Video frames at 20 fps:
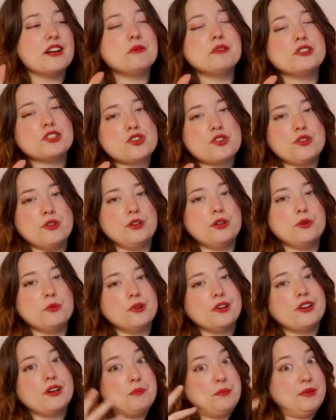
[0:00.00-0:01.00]
I will show you
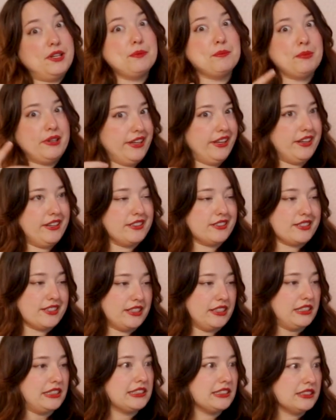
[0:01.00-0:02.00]
what I mean by
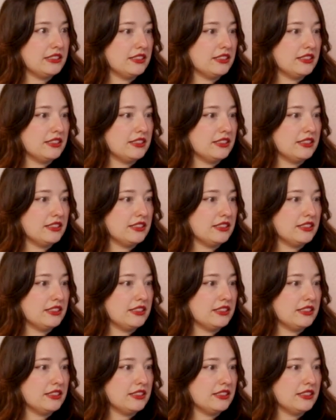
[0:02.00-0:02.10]
editing.